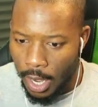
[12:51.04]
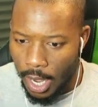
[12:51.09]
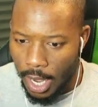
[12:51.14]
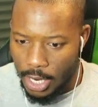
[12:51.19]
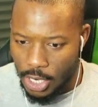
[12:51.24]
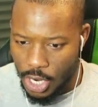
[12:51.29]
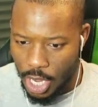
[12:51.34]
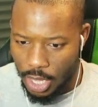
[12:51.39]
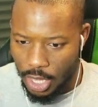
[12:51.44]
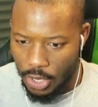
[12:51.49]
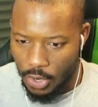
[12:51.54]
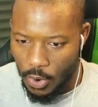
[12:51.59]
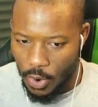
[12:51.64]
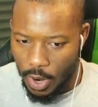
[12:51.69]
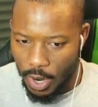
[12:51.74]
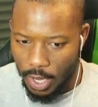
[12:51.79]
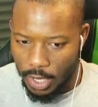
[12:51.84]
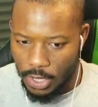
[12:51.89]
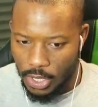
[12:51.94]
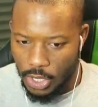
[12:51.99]
I shut the
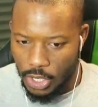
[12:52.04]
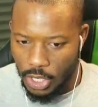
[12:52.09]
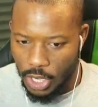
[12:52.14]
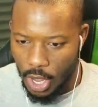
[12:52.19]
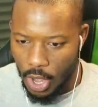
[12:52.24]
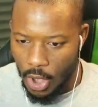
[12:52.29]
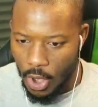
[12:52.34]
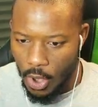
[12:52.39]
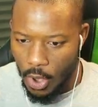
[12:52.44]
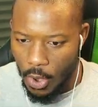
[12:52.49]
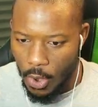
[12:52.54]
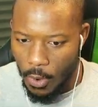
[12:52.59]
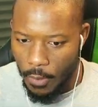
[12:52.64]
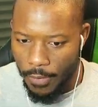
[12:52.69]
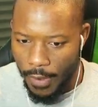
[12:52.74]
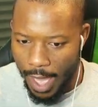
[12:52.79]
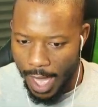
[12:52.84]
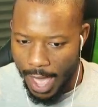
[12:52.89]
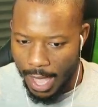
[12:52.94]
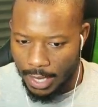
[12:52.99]
door so
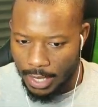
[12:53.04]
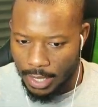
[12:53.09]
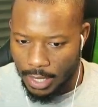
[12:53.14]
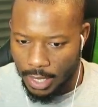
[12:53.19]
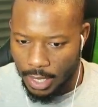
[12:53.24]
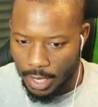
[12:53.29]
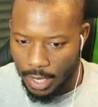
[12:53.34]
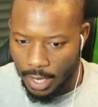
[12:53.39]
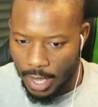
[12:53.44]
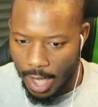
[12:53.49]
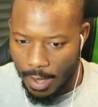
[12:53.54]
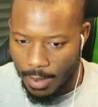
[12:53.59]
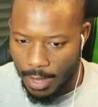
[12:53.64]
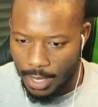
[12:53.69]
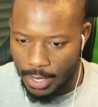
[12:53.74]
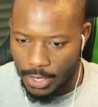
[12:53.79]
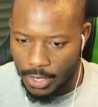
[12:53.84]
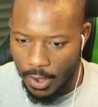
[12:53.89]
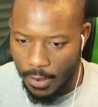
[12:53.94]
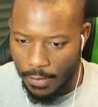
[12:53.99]
fast. I
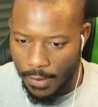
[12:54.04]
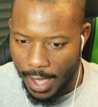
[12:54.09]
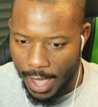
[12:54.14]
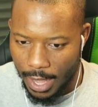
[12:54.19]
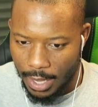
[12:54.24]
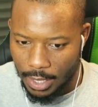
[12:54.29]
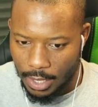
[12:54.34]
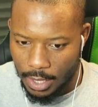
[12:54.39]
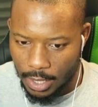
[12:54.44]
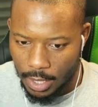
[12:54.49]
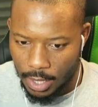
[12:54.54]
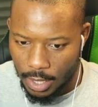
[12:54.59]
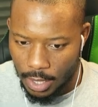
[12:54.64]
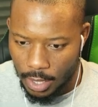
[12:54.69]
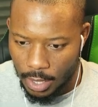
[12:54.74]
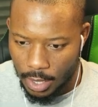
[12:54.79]
mean, so fast.